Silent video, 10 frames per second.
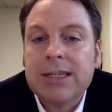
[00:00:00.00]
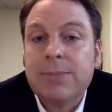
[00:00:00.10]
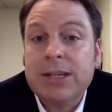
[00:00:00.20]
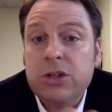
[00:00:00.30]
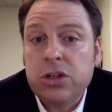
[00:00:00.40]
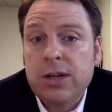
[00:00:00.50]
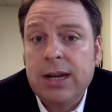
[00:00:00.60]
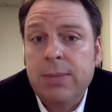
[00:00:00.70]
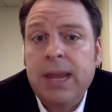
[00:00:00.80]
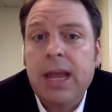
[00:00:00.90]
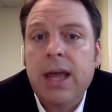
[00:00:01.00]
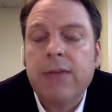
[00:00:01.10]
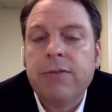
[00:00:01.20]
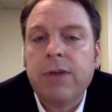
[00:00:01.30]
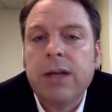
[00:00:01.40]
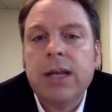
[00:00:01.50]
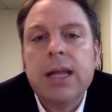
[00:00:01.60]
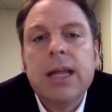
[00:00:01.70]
expense that you're going to have to pay up front.